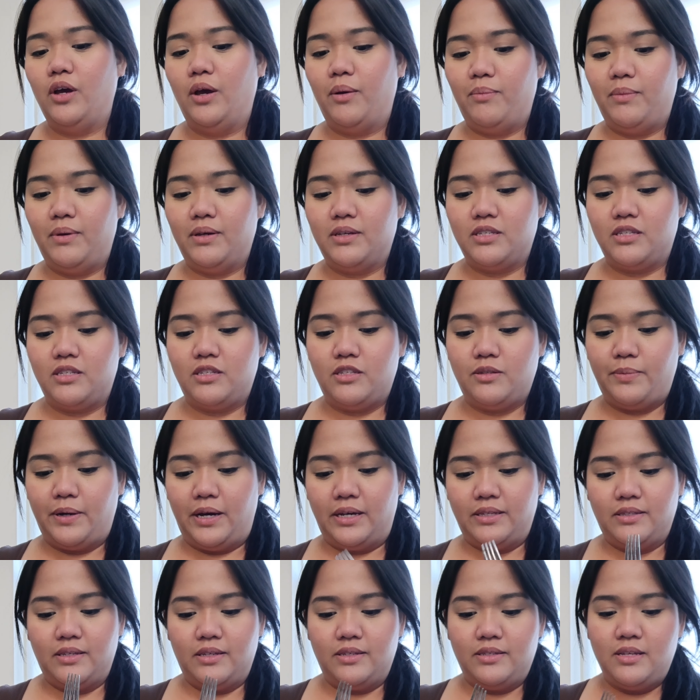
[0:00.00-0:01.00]
Mixed
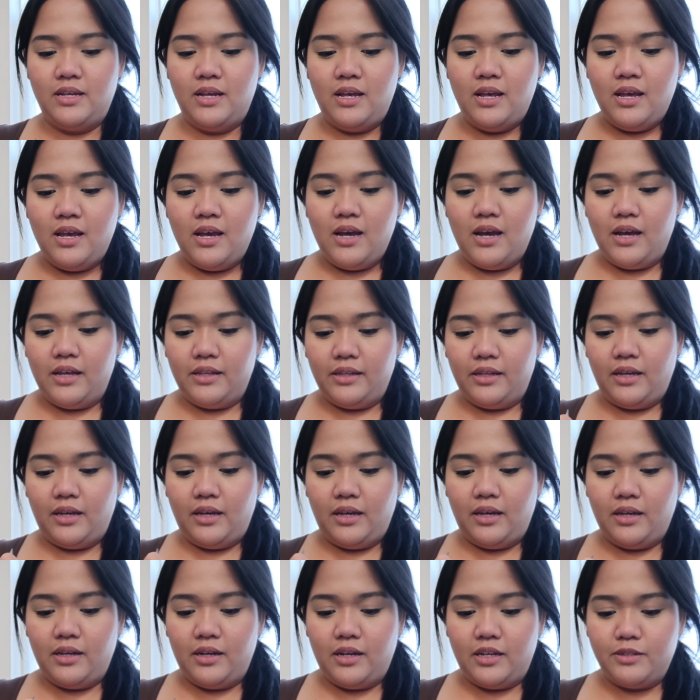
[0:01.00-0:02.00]
spices, and
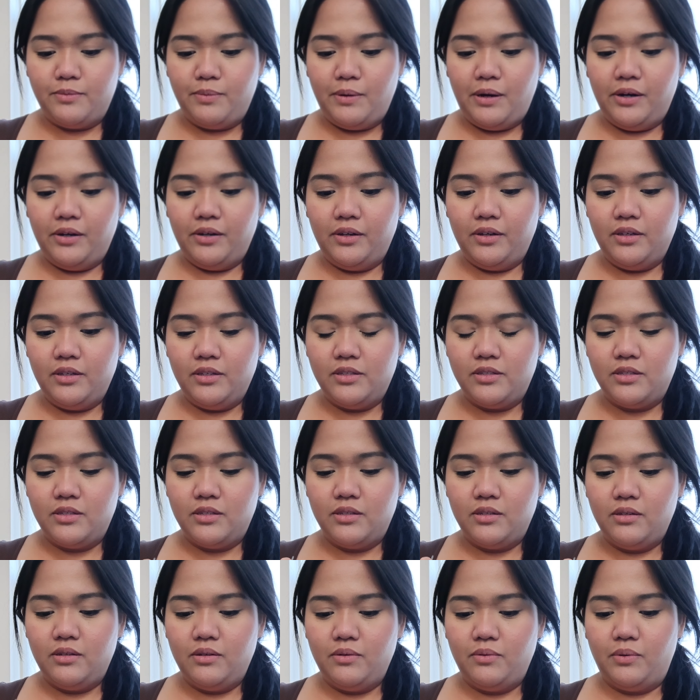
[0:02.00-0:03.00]
then asparagus
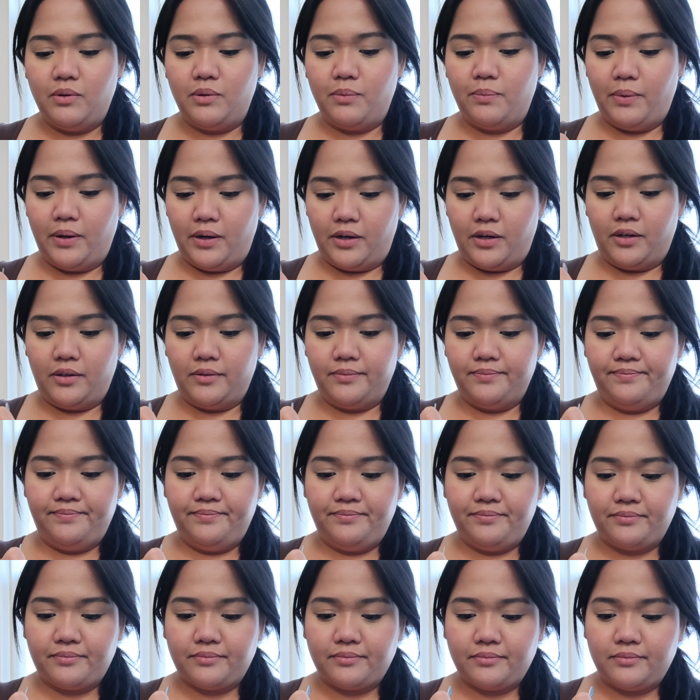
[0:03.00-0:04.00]
with butter,
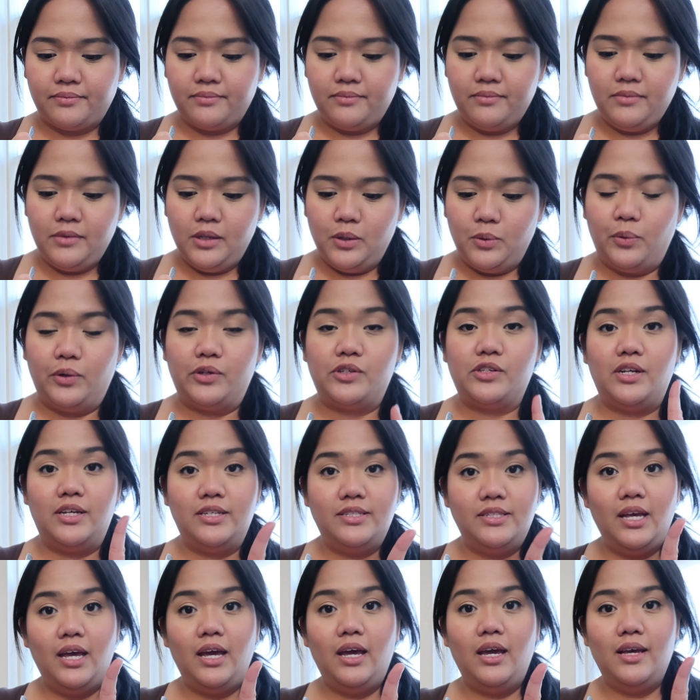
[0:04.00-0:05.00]
which they
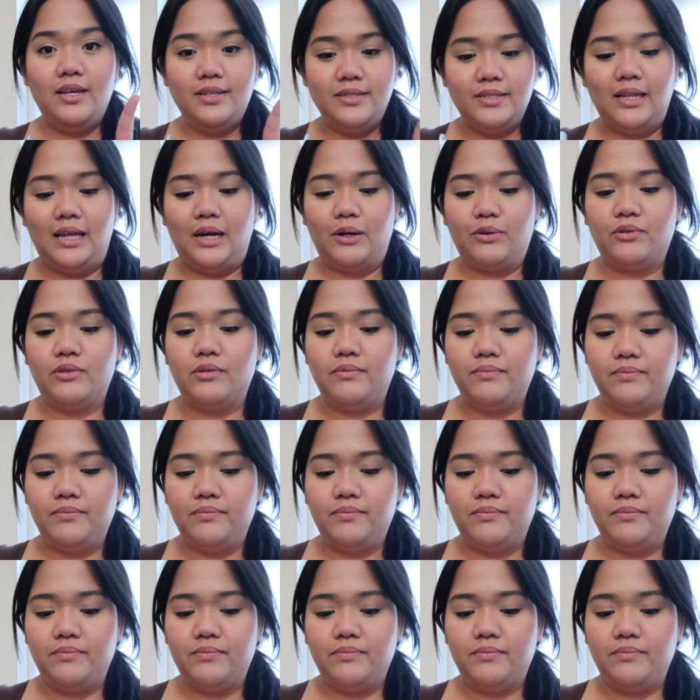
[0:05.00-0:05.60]
say is allowed.